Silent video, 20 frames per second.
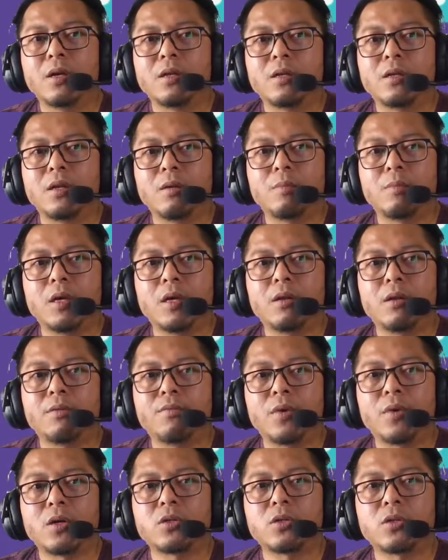The main
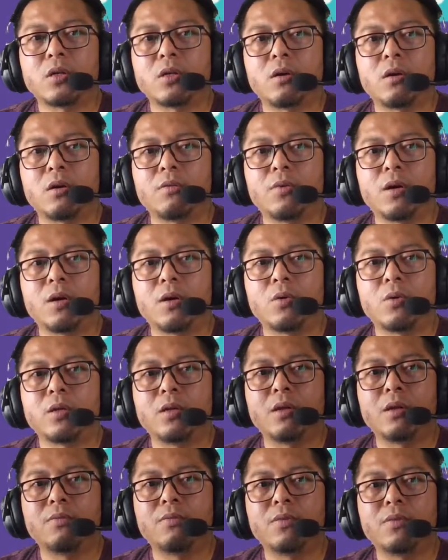function of our
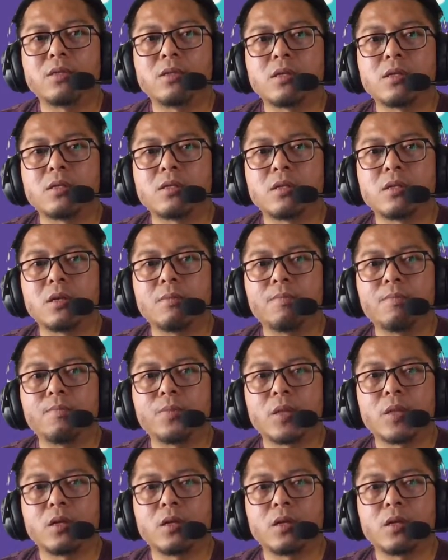nervous system